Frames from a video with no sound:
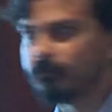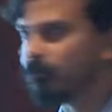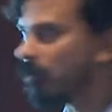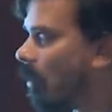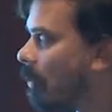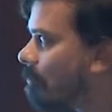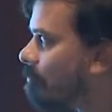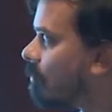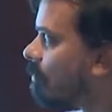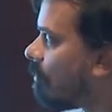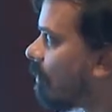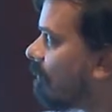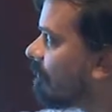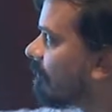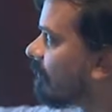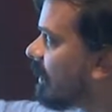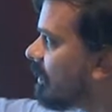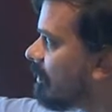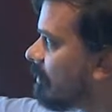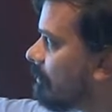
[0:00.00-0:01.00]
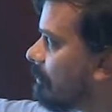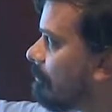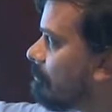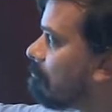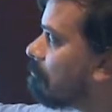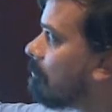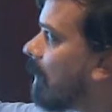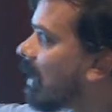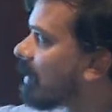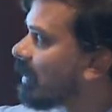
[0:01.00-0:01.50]
form of a
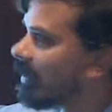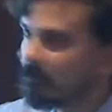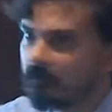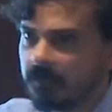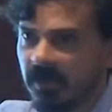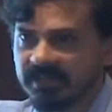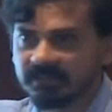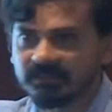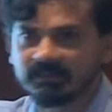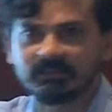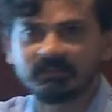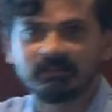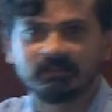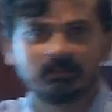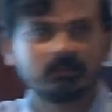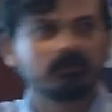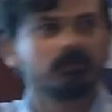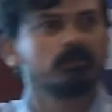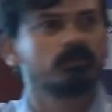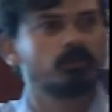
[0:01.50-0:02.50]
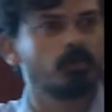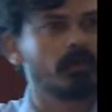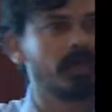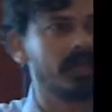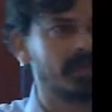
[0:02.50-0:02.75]
marketplace to